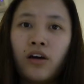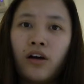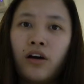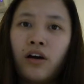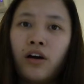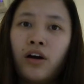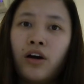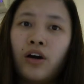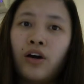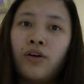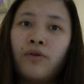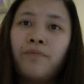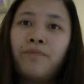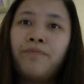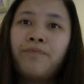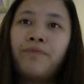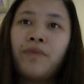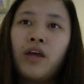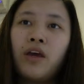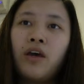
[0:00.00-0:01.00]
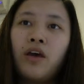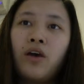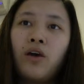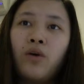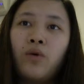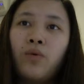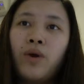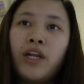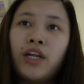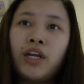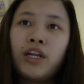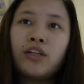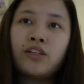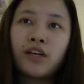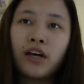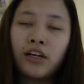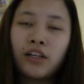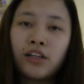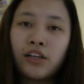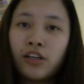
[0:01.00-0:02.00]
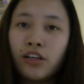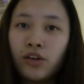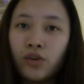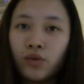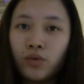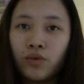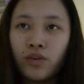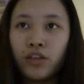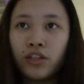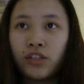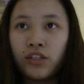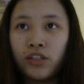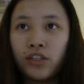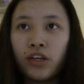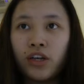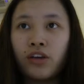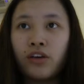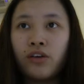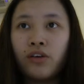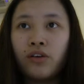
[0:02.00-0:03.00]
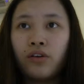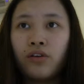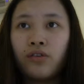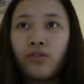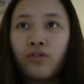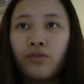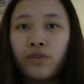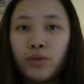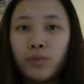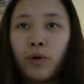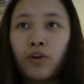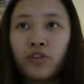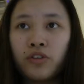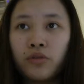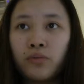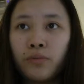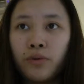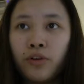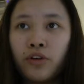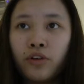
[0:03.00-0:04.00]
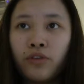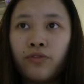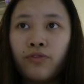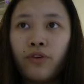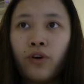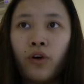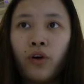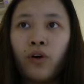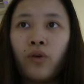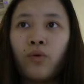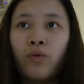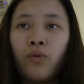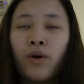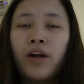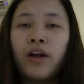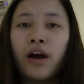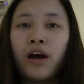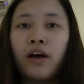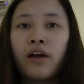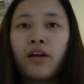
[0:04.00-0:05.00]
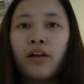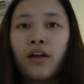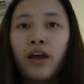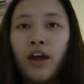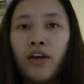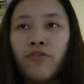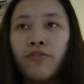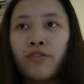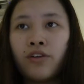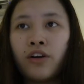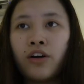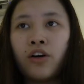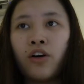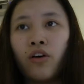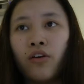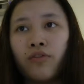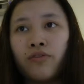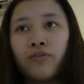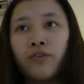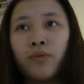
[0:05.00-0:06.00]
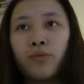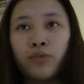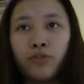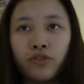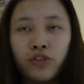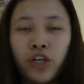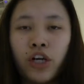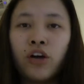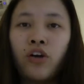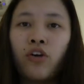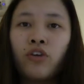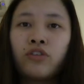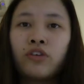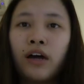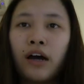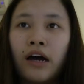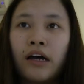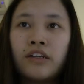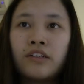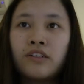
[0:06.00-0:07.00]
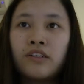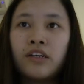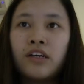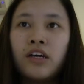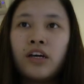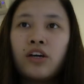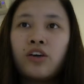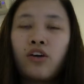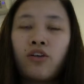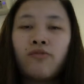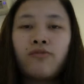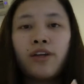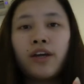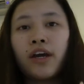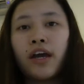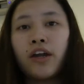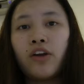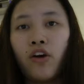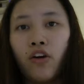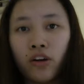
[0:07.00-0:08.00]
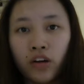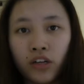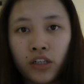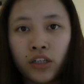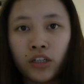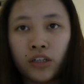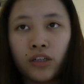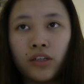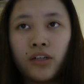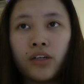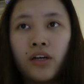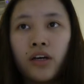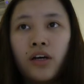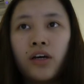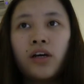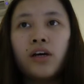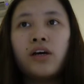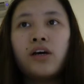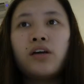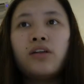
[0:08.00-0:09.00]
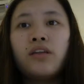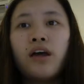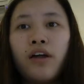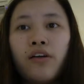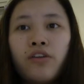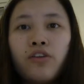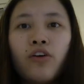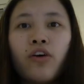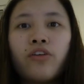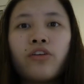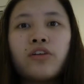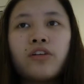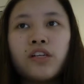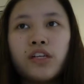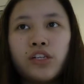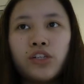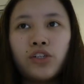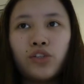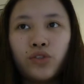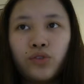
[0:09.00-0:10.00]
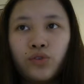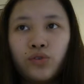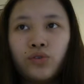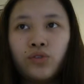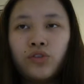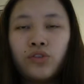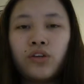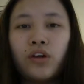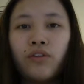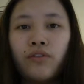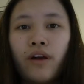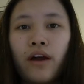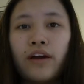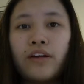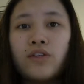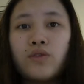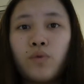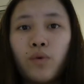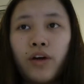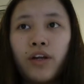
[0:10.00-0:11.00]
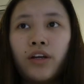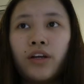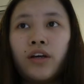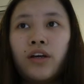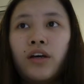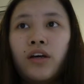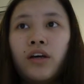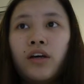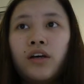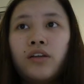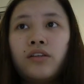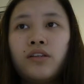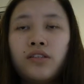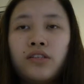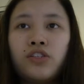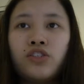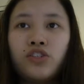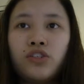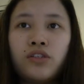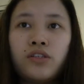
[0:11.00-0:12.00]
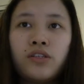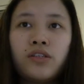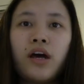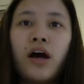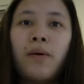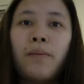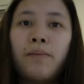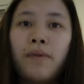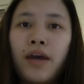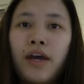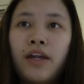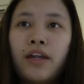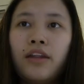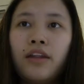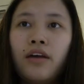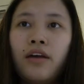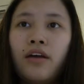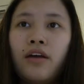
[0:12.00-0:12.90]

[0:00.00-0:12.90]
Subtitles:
When it is unclear who is responsible for what area of a project or task, conflict can occur. Territorial issues arise when decisions are made